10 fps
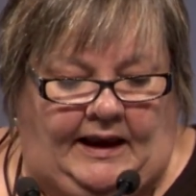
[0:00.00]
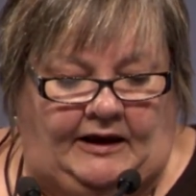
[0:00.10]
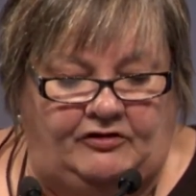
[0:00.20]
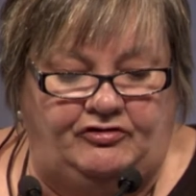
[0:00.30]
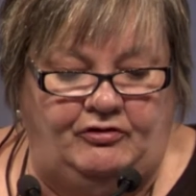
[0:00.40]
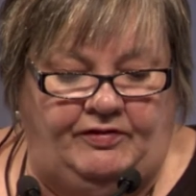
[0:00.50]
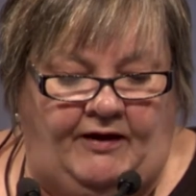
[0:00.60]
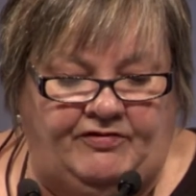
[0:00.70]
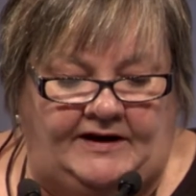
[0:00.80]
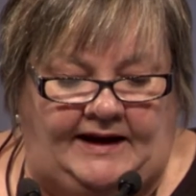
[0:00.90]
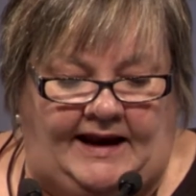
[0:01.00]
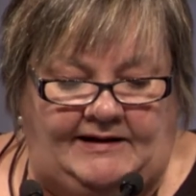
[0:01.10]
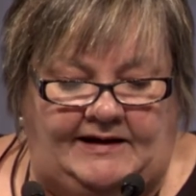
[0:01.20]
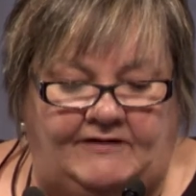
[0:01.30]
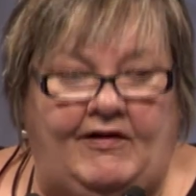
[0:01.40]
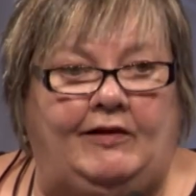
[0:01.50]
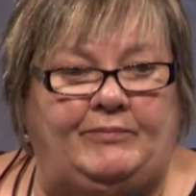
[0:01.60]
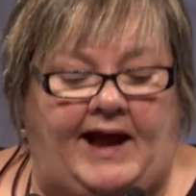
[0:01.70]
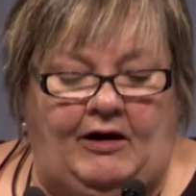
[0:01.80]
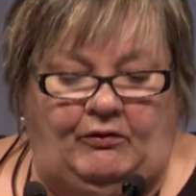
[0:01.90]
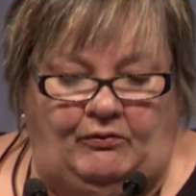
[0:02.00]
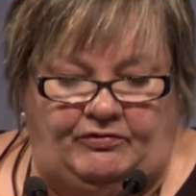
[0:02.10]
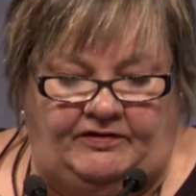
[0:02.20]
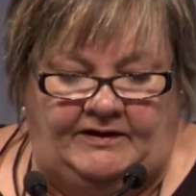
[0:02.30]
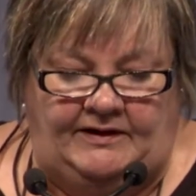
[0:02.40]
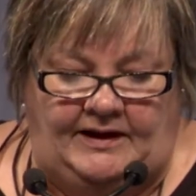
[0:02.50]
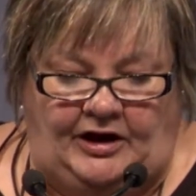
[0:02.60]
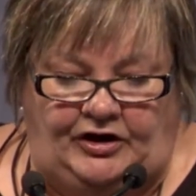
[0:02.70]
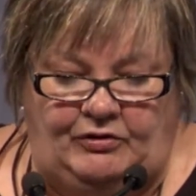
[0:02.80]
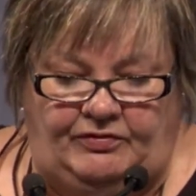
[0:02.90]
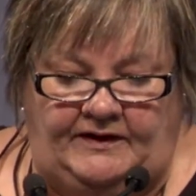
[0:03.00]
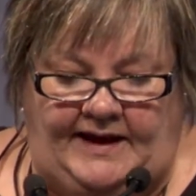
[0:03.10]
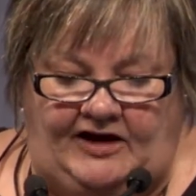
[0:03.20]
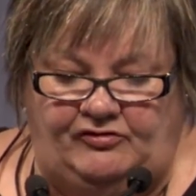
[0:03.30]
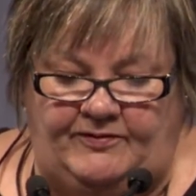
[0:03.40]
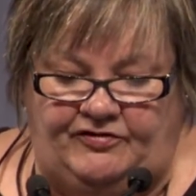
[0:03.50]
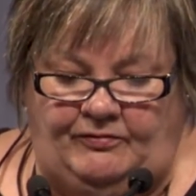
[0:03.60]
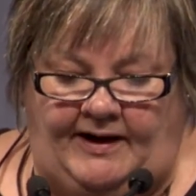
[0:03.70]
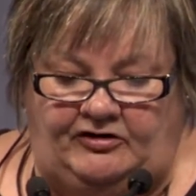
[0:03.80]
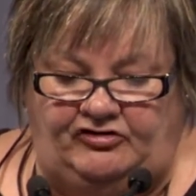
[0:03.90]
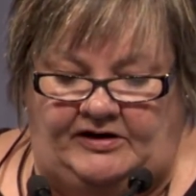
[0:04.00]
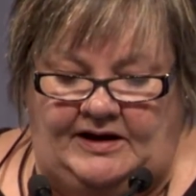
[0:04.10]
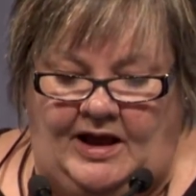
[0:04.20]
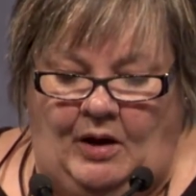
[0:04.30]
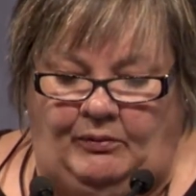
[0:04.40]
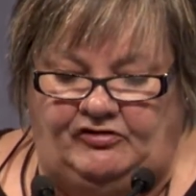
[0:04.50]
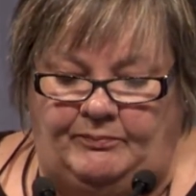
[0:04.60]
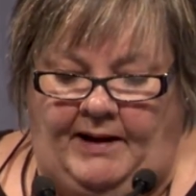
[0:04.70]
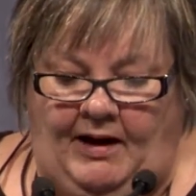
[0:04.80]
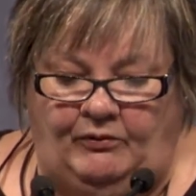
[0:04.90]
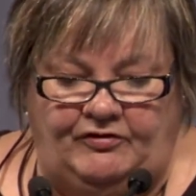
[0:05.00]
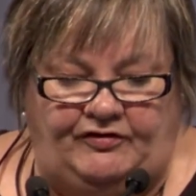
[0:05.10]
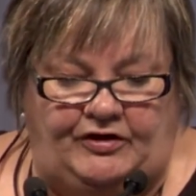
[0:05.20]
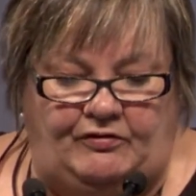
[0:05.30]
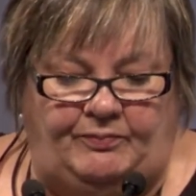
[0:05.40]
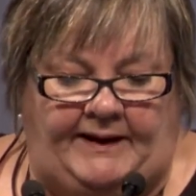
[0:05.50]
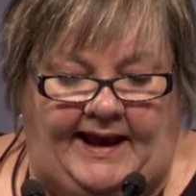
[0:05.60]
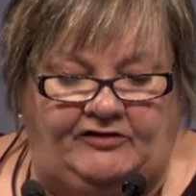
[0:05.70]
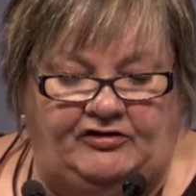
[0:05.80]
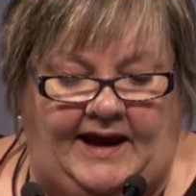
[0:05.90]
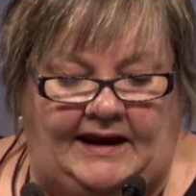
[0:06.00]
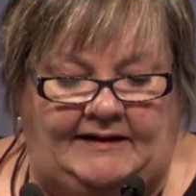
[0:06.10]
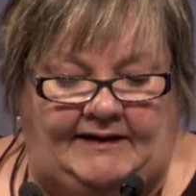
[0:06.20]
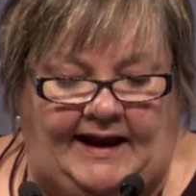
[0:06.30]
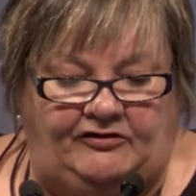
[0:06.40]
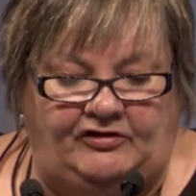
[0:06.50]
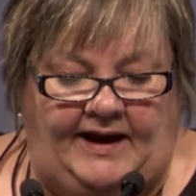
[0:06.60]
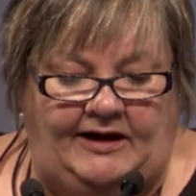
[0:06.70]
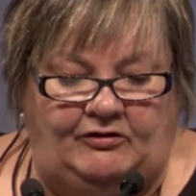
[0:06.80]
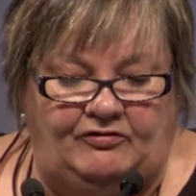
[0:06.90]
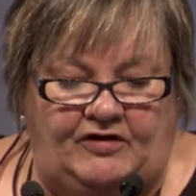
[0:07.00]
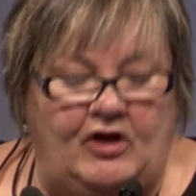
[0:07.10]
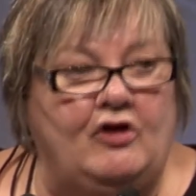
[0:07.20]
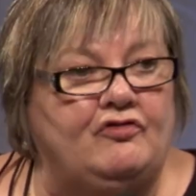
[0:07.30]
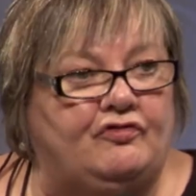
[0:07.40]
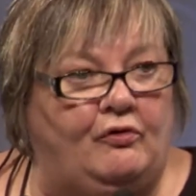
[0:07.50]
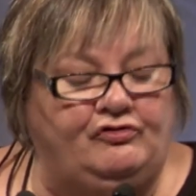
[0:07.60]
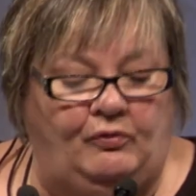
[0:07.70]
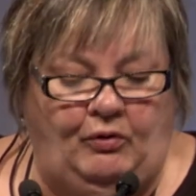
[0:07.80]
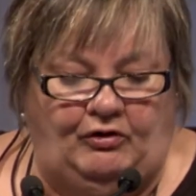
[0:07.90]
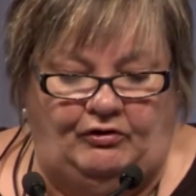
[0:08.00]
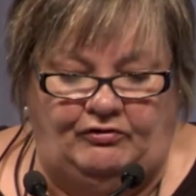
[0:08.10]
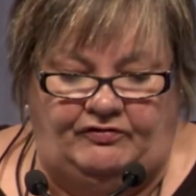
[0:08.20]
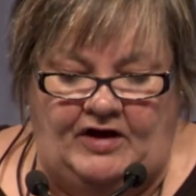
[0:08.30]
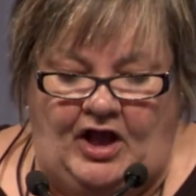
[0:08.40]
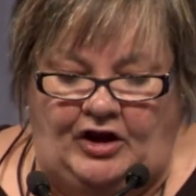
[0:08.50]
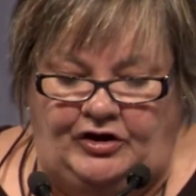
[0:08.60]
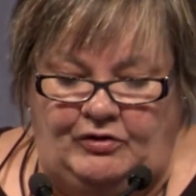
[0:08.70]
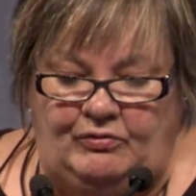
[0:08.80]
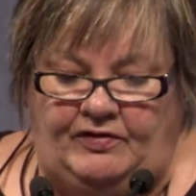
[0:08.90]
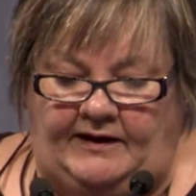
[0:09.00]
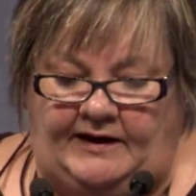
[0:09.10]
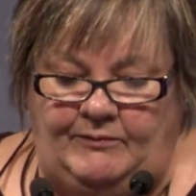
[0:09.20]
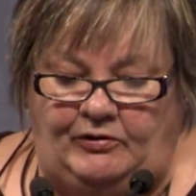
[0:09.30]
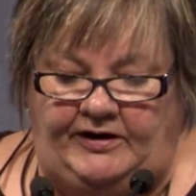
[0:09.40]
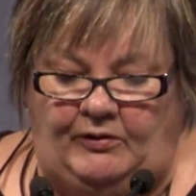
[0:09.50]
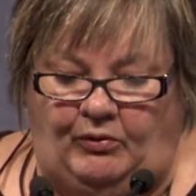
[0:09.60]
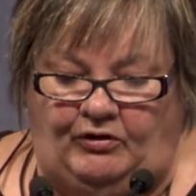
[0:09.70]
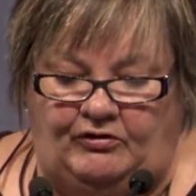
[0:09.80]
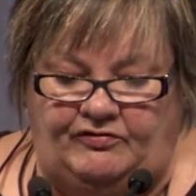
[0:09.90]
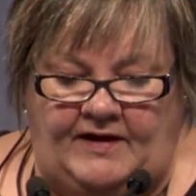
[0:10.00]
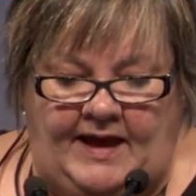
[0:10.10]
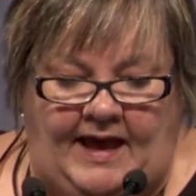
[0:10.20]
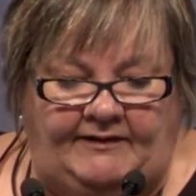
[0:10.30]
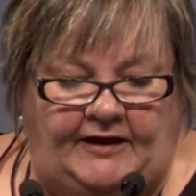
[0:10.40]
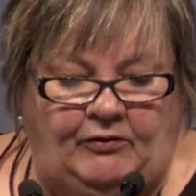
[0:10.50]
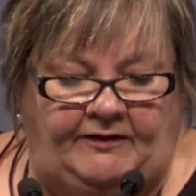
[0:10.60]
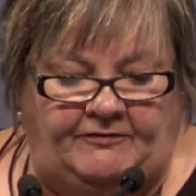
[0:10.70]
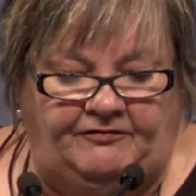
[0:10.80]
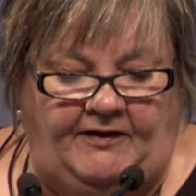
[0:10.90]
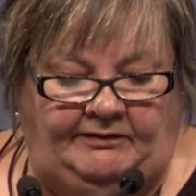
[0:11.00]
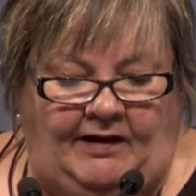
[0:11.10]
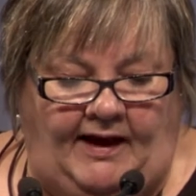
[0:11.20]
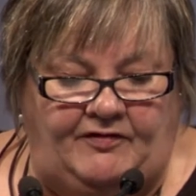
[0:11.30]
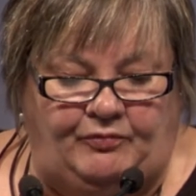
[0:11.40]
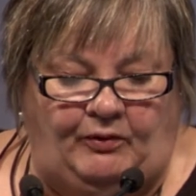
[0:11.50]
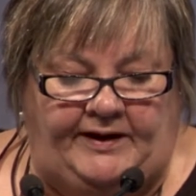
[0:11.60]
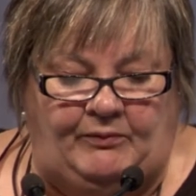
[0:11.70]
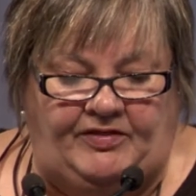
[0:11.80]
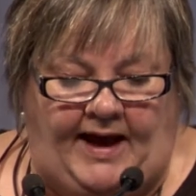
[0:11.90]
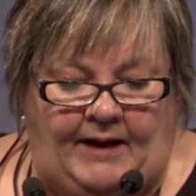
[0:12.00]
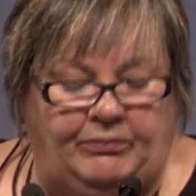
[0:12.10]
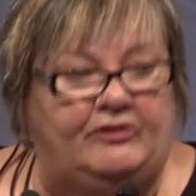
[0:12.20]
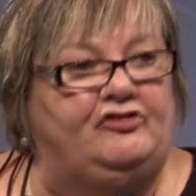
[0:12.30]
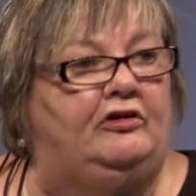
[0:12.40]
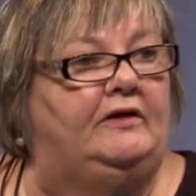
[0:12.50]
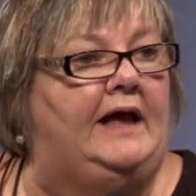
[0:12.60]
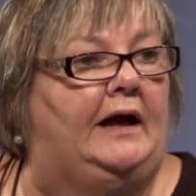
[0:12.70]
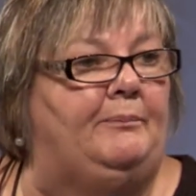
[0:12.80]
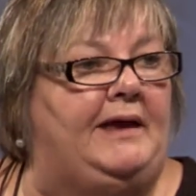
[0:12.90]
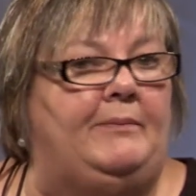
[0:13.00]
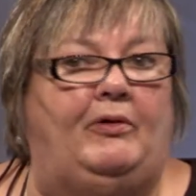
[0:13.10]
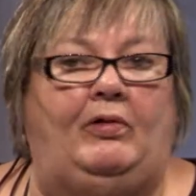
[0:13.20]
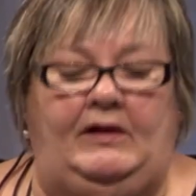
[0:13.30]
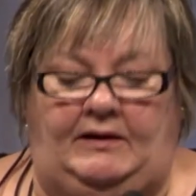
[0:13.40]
In 2008, he developed ARROWS, Youth Engagement Strategy, which empowers youth by educating the educators, social workers, youth, and community workers that are on the front lines working with Aboriginal young people.